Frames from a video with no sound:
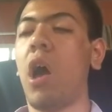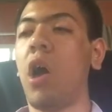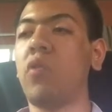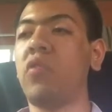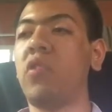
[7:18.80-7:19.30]

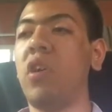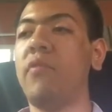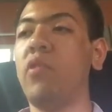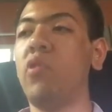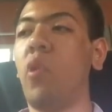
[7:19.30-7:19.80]

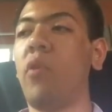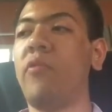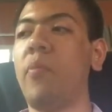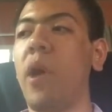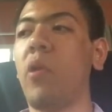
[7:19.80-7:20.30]
outside of
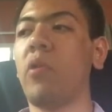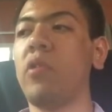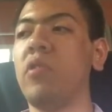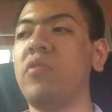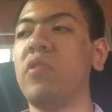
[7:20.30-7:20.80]
North
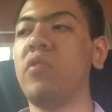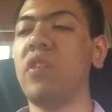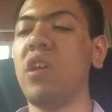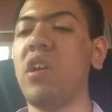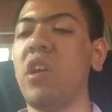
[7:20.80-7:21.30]
America just
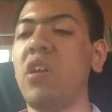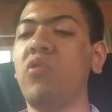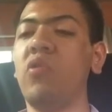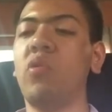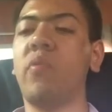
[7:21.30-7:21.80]

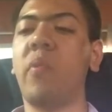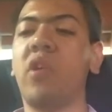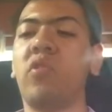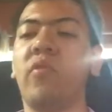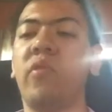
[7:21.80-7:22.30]
into the
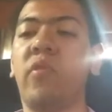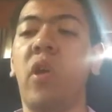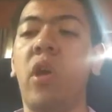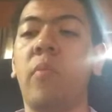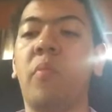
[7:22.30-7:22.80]
mess of it
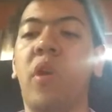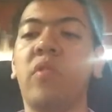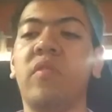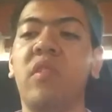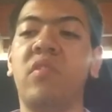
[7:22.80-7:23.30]

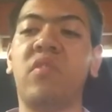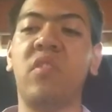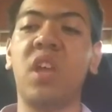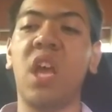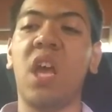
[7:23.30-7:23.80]
about this,